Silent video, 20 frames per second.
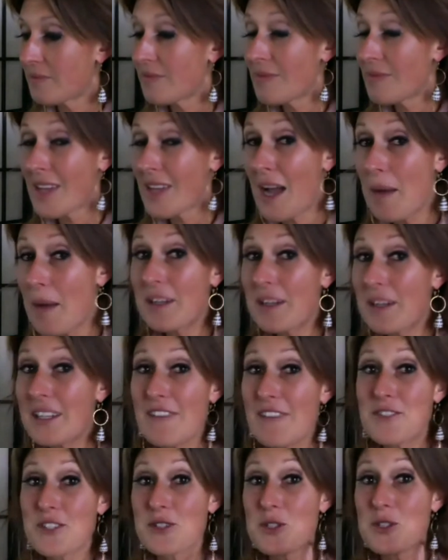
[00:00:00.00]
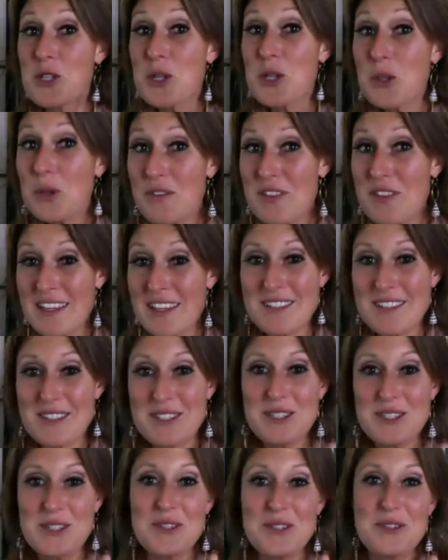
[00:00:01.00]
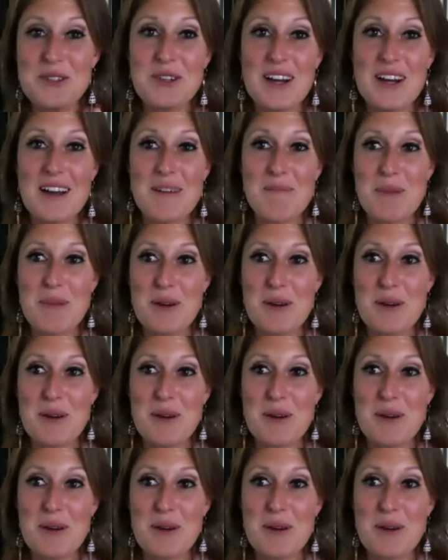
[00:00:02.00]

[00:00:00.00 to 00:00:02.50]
I want to gift two of these to uh,